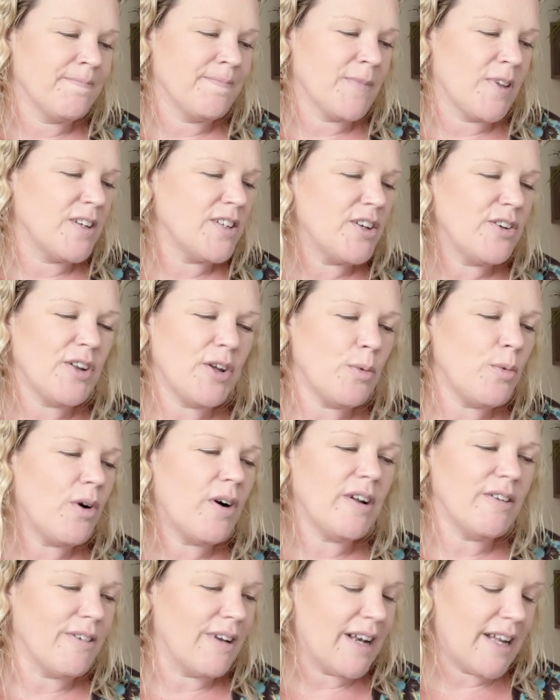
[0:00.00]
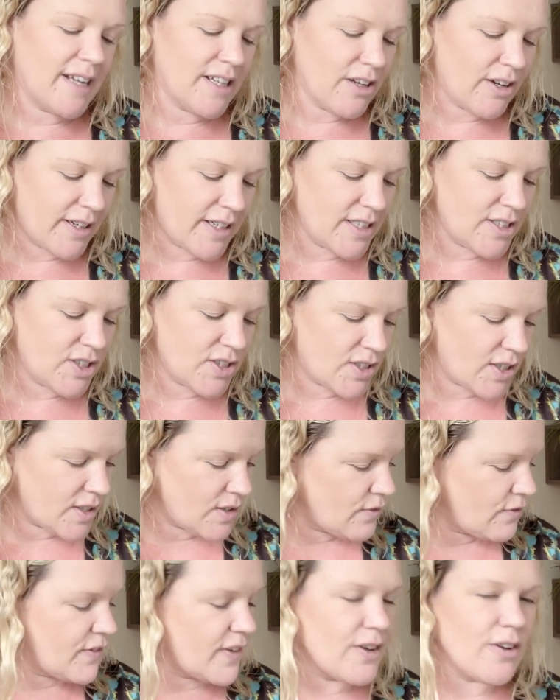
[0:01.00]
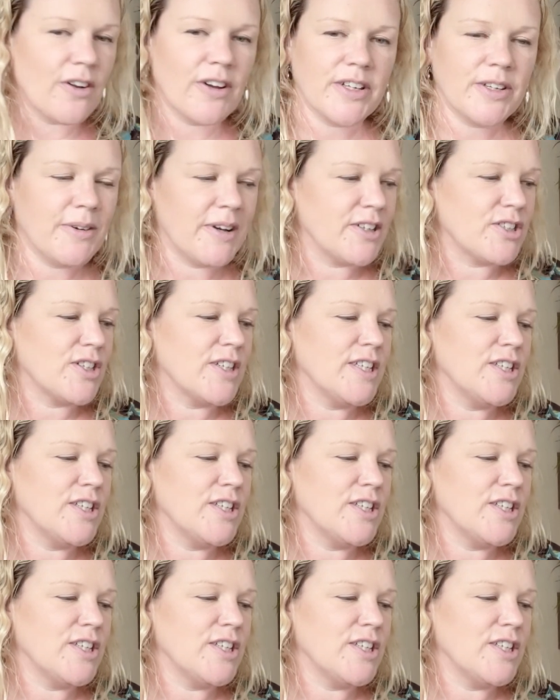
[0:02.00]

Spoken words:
I don't know why really, like, it just doesn't feel like you actually